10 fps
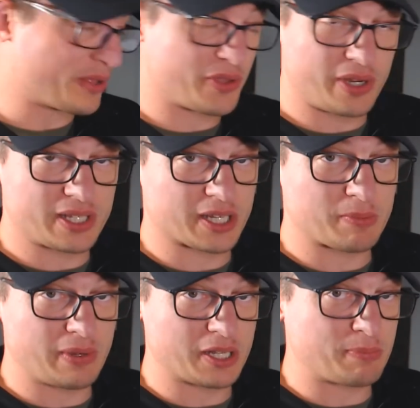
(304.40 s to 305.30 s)
36
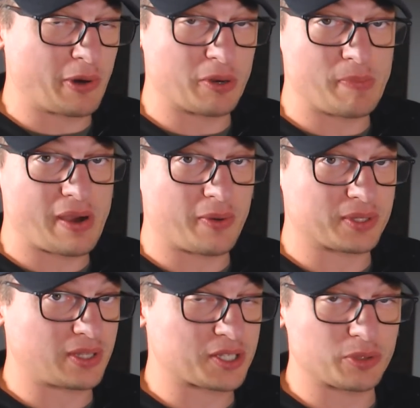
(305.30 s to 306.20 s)
minutes. Beauden Barrett with a
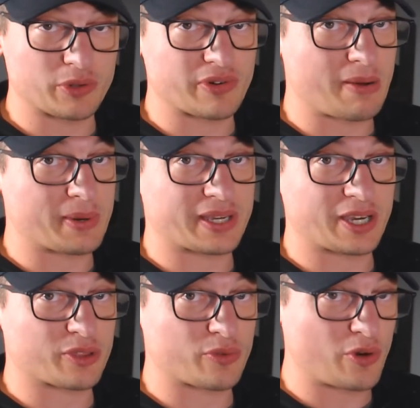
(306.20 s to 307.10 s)
nice little grubber kick
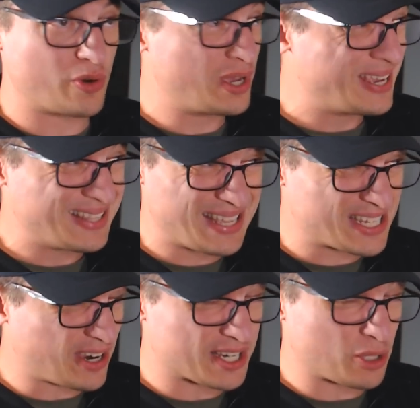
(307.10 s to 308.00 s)
through. These
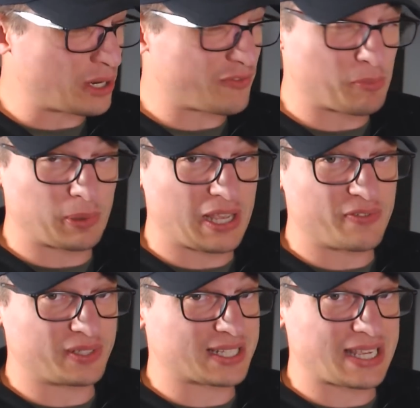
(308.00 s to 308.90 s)
guys don't even play
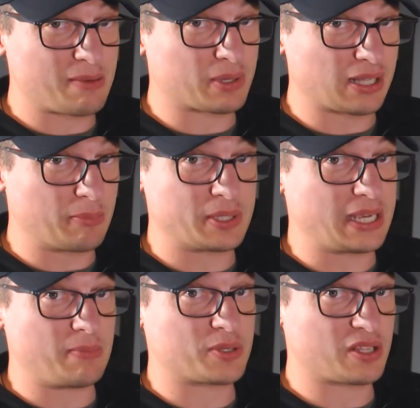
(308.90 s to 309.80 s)
for the same club
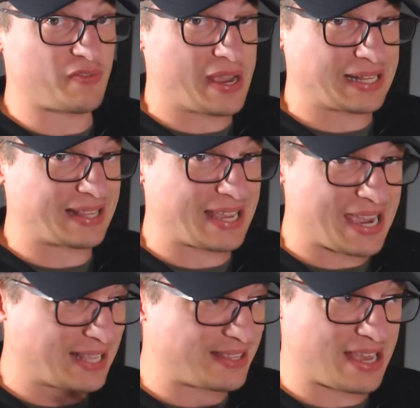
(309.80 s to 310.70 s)
team. So the fact that they
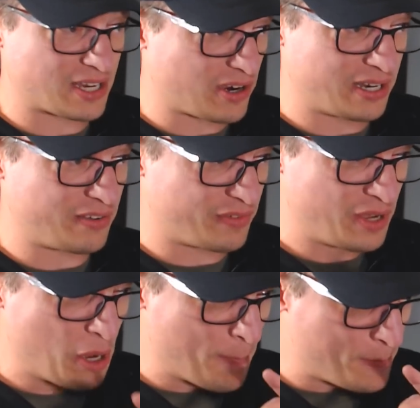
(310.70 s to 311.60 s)
had that kind of
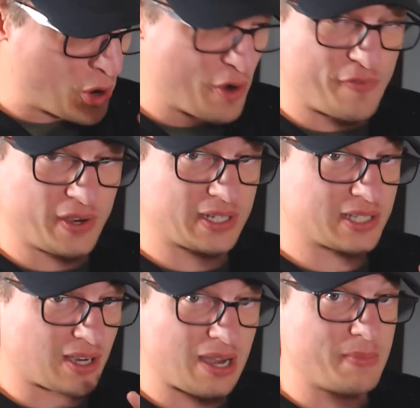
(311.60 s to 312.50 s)
perfect
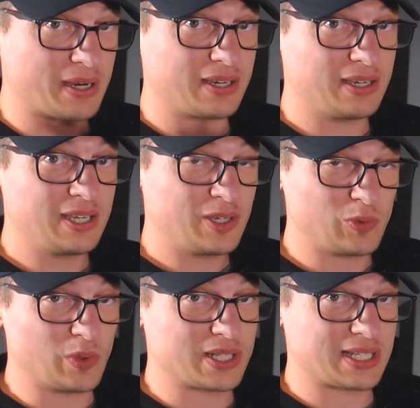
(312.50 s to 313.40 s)
timing
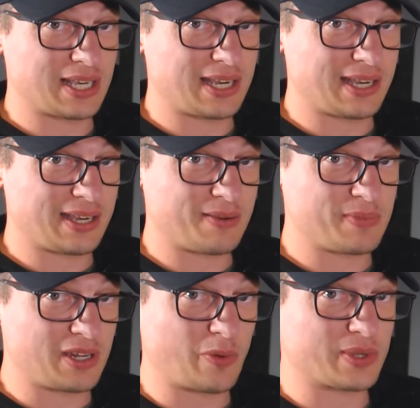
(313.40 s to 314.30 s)
was uh,
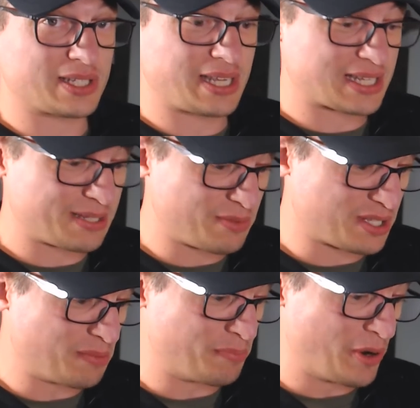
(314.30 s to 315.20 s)
you know was a testament
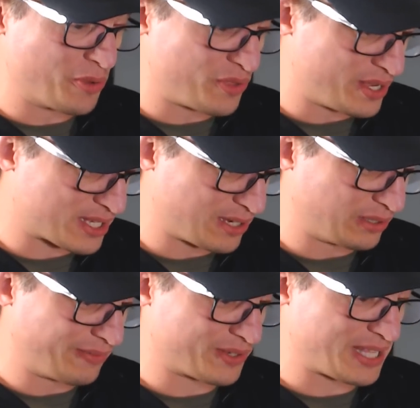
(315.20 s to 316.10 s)
to both their skill
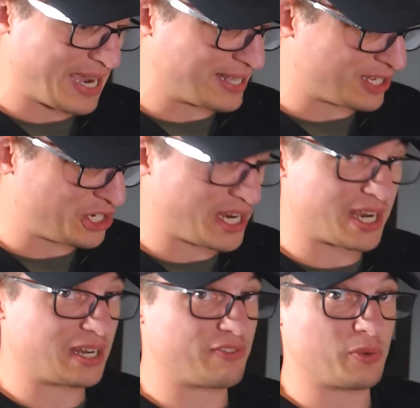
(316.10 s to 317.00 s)
levels. They had to check
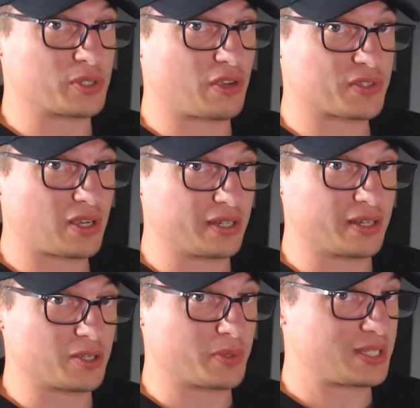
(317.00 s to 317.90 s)
it if he was offside
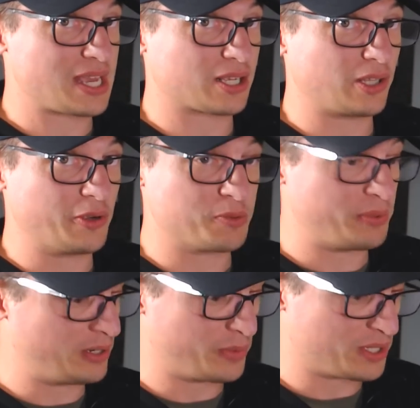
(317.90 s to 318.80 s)
because it was that close, but
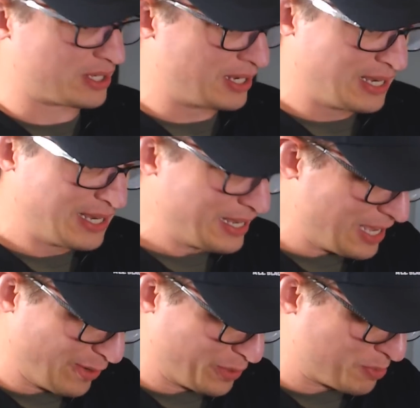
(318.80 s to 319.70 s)
it was
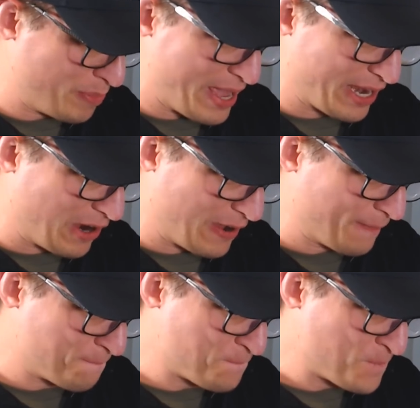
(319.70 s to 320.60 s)
it was bang
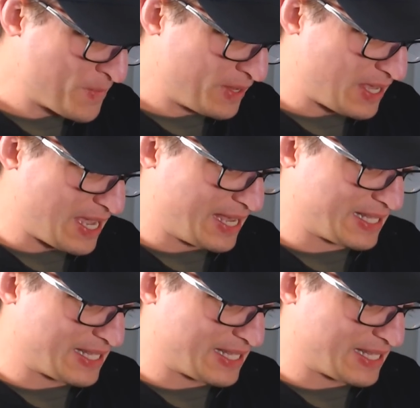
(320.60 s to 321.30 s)
on. And